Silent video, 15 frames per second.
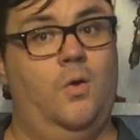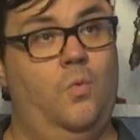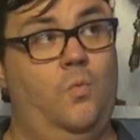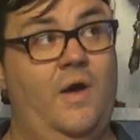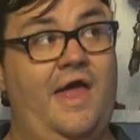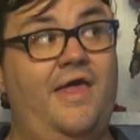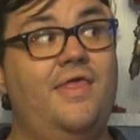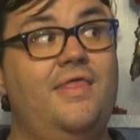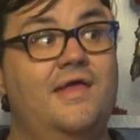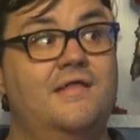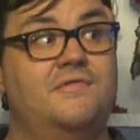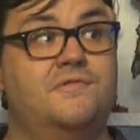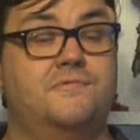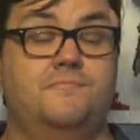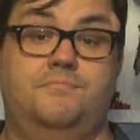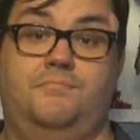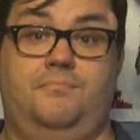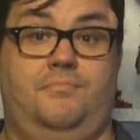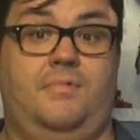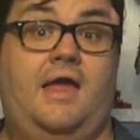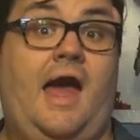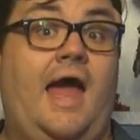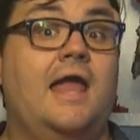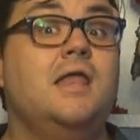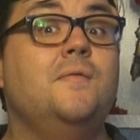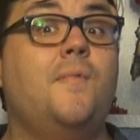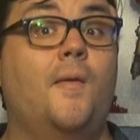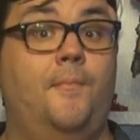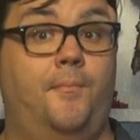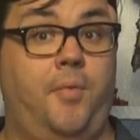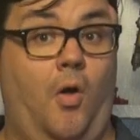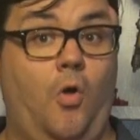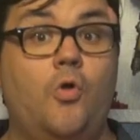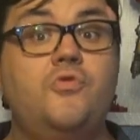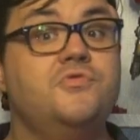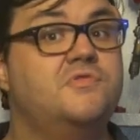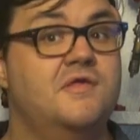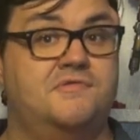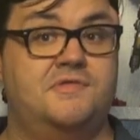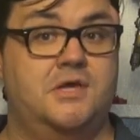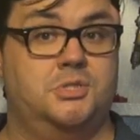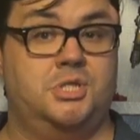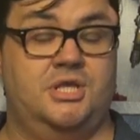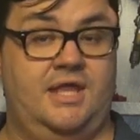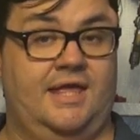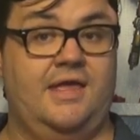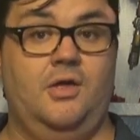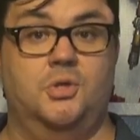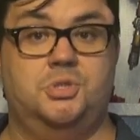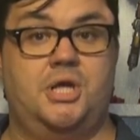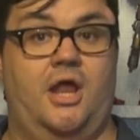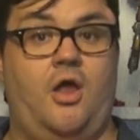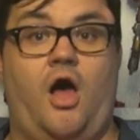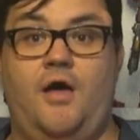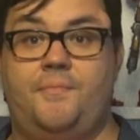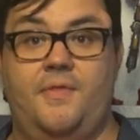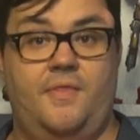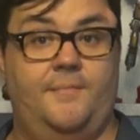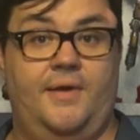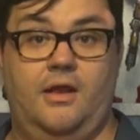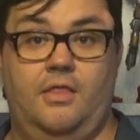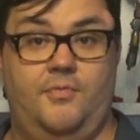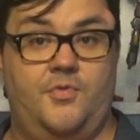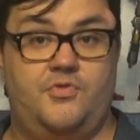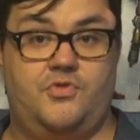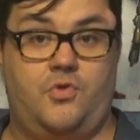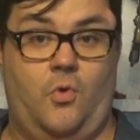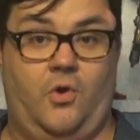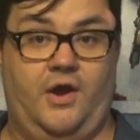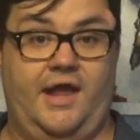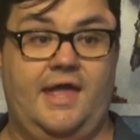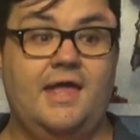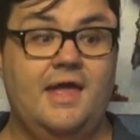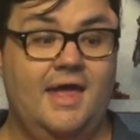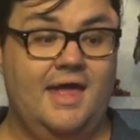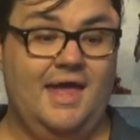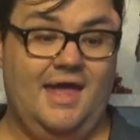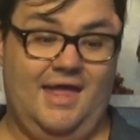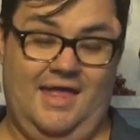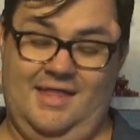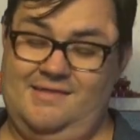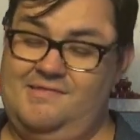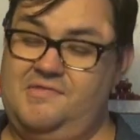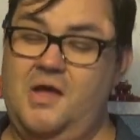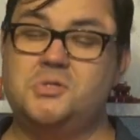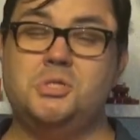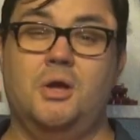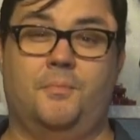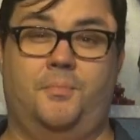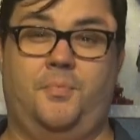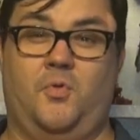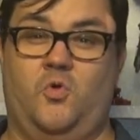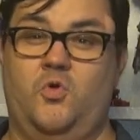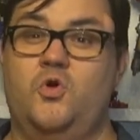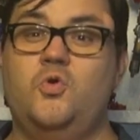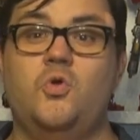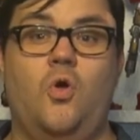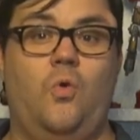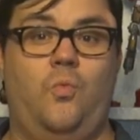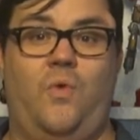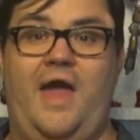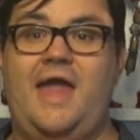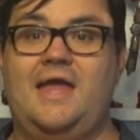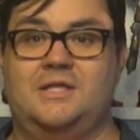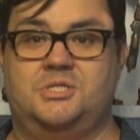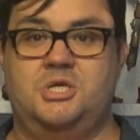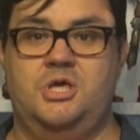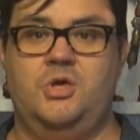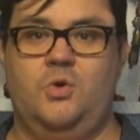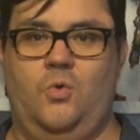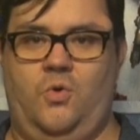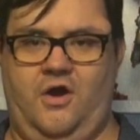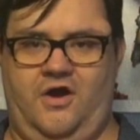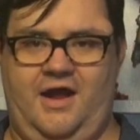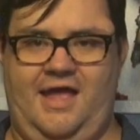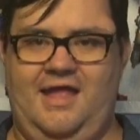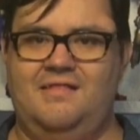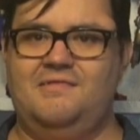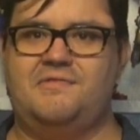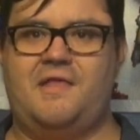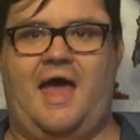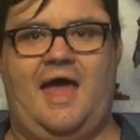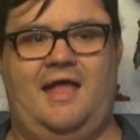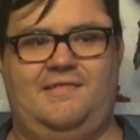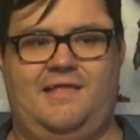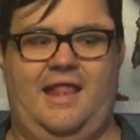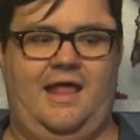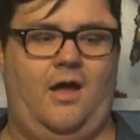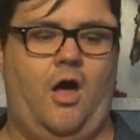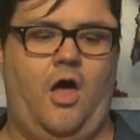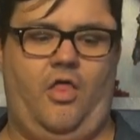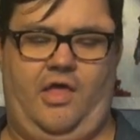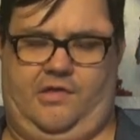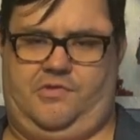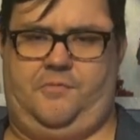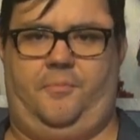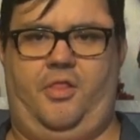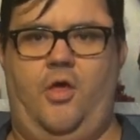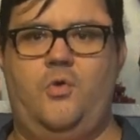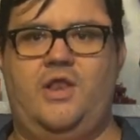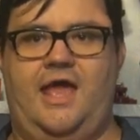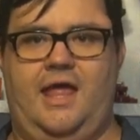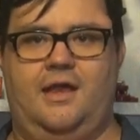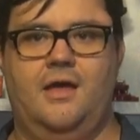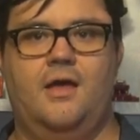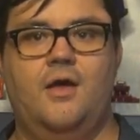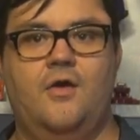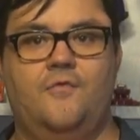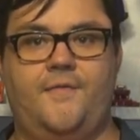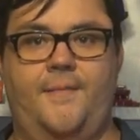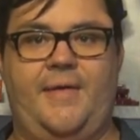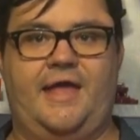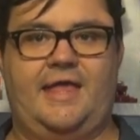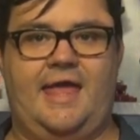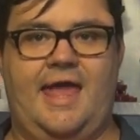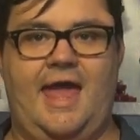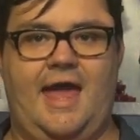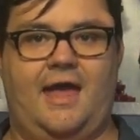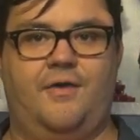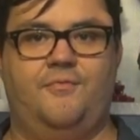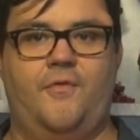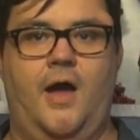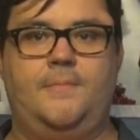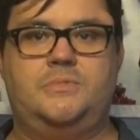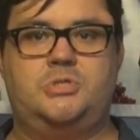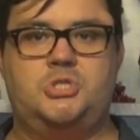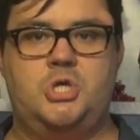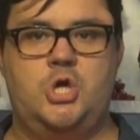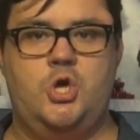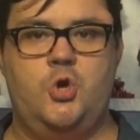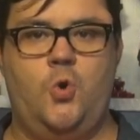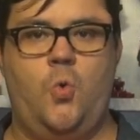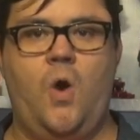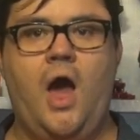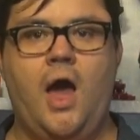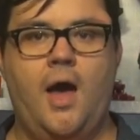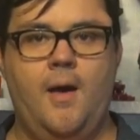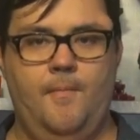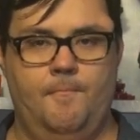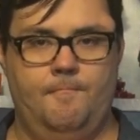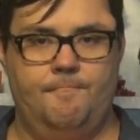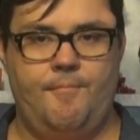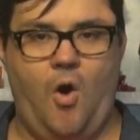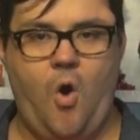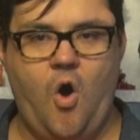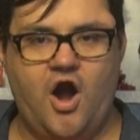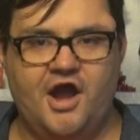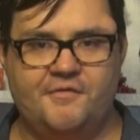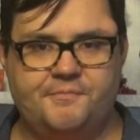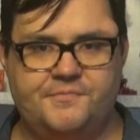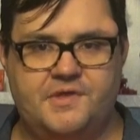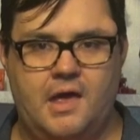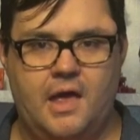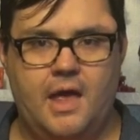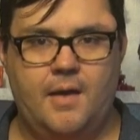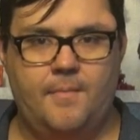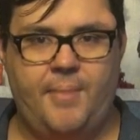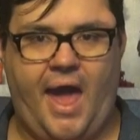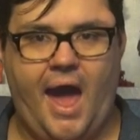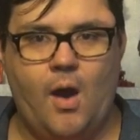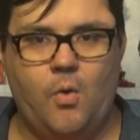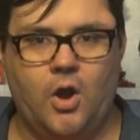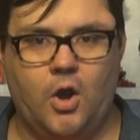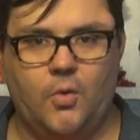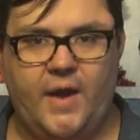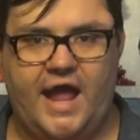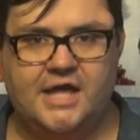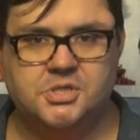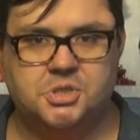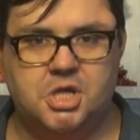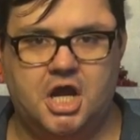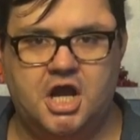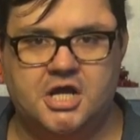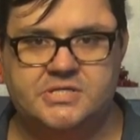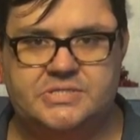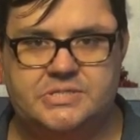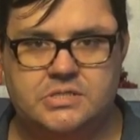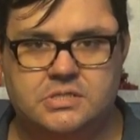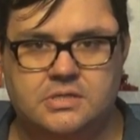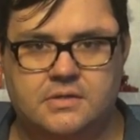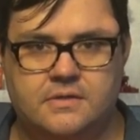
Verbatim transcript: Well, it's kind of a bold decision to kill Jen off in the middle of the story. In such a brutal way, too. Her insides getting all exploded from a kick from two morphed Power Rangers.